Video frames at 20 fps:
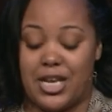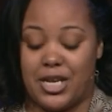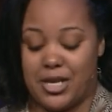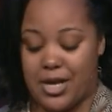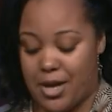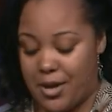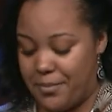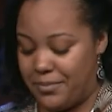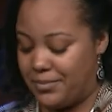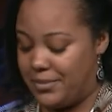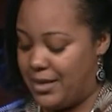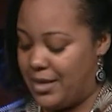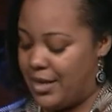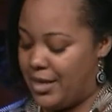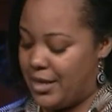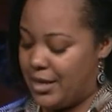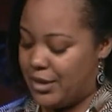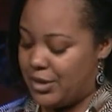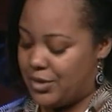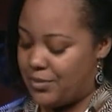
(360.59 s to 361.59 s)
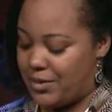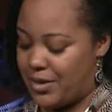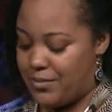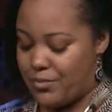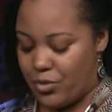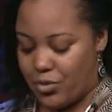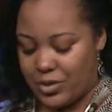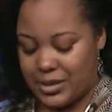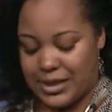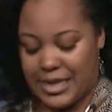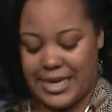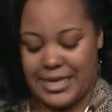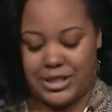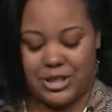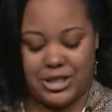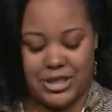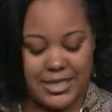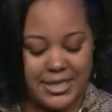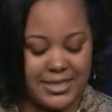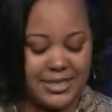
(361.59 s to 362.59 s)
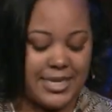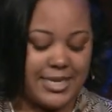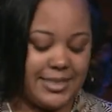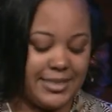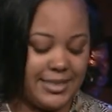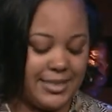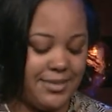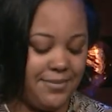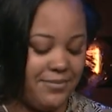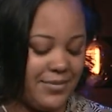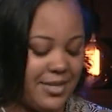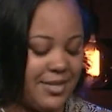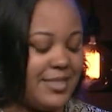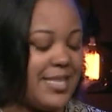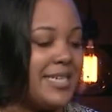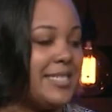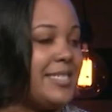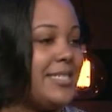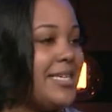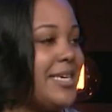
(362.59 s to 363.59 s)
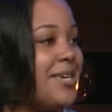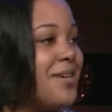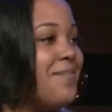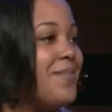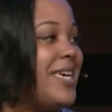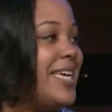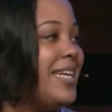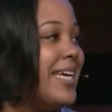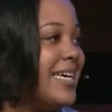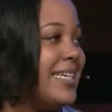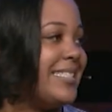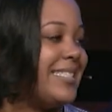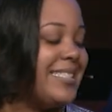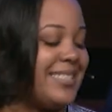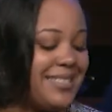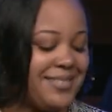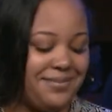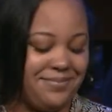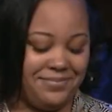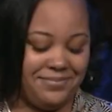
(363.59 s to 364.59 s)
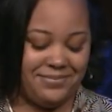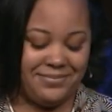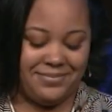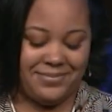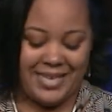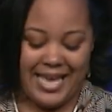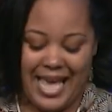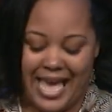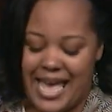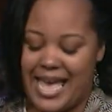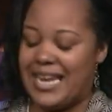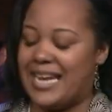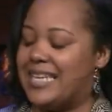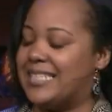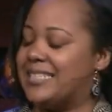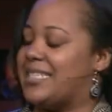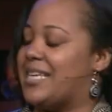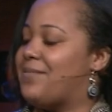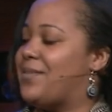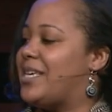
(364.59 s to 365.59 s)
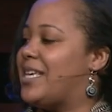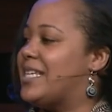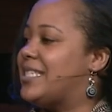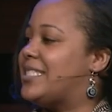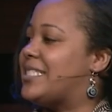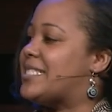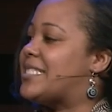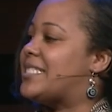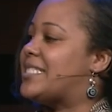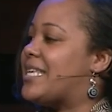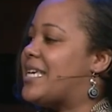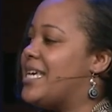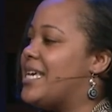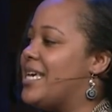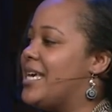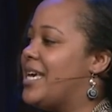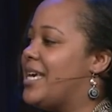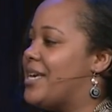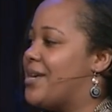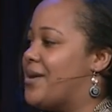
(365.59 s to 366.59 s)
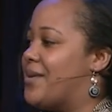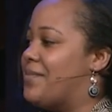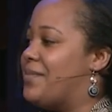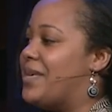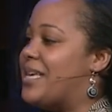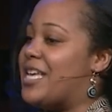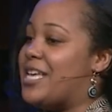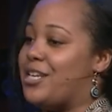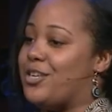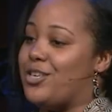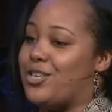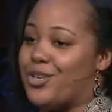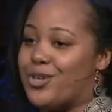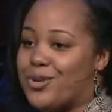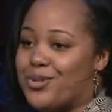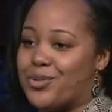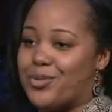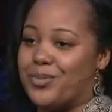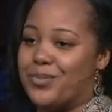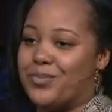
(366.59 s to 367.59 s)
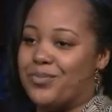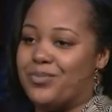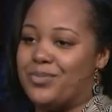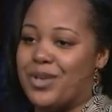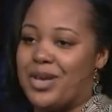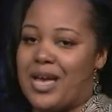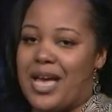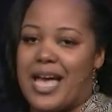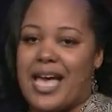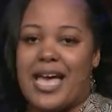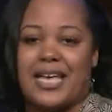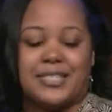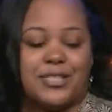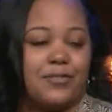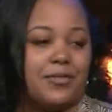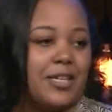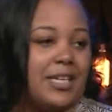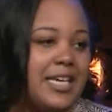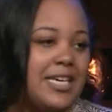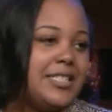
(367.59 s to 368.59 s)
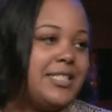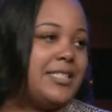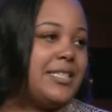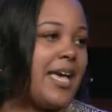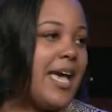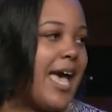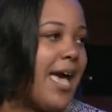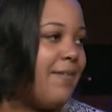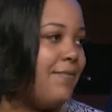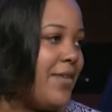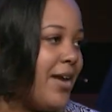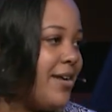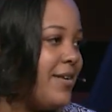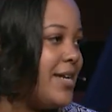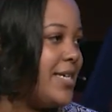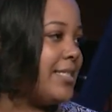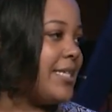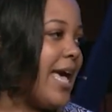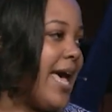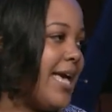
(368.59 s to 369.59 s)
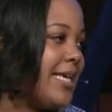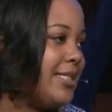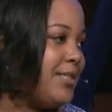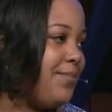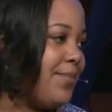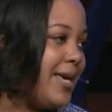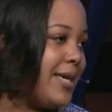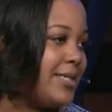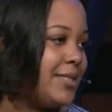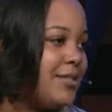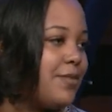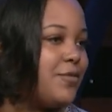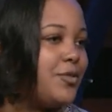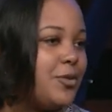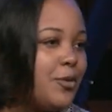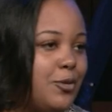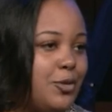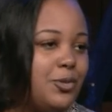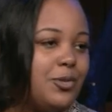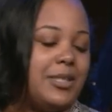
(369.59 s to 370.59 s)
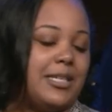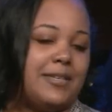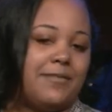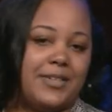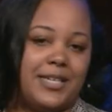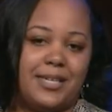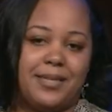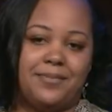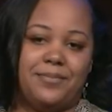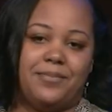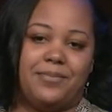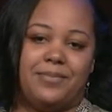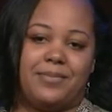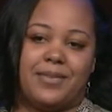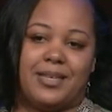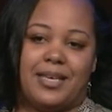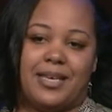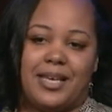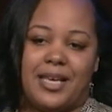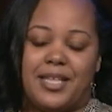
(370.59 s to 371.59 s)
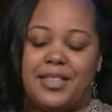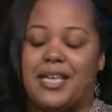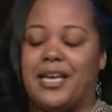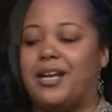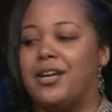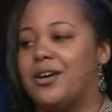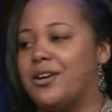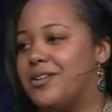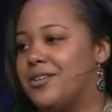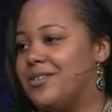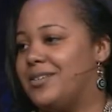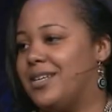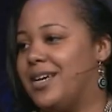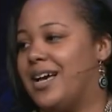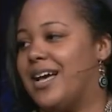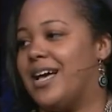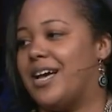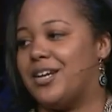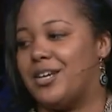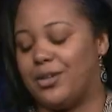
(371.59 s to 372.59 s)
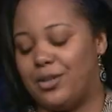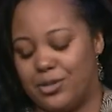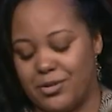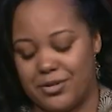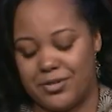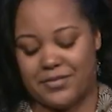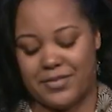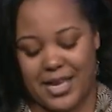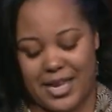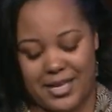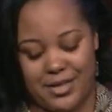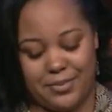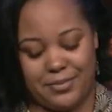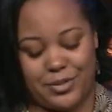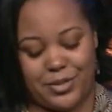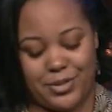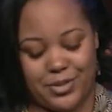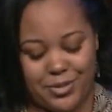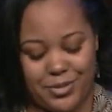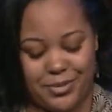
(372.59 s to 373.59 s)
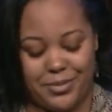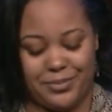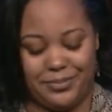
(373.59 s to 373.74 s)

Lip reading: come to be more like Jesus, they see him in us. And as they begin to see him in you, as it relates to various aspects of social living, they learn how to glorify him too.